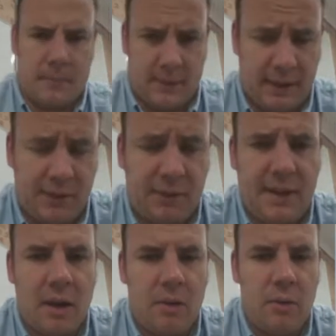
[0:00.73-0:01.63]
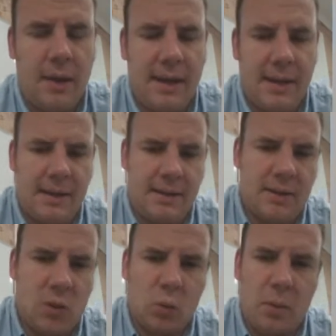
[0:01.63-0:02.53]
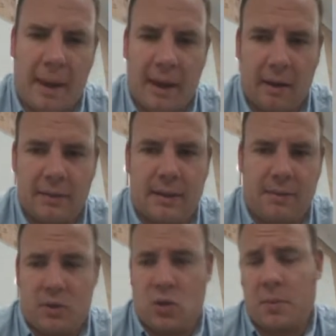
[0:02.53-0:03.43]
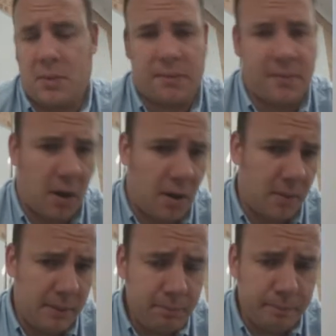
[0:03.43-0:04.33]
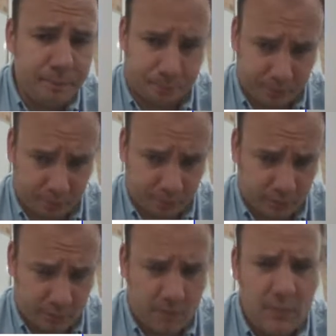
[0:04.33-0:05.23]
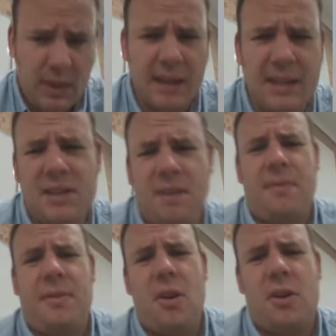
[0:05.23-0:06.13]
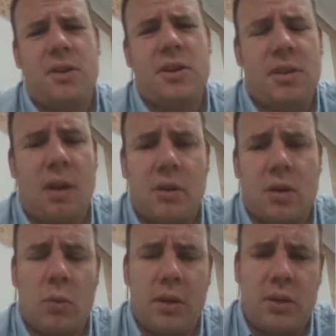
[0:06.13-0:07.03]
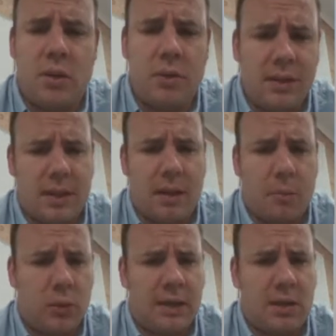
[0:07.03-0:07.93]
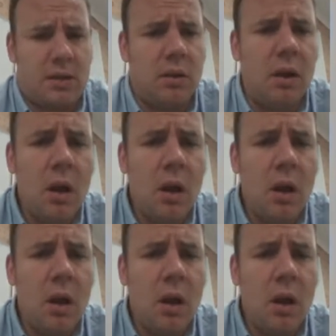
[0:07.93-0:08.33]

This video is all about the different types of farming, and this is the first task I want you to do in this double lesson.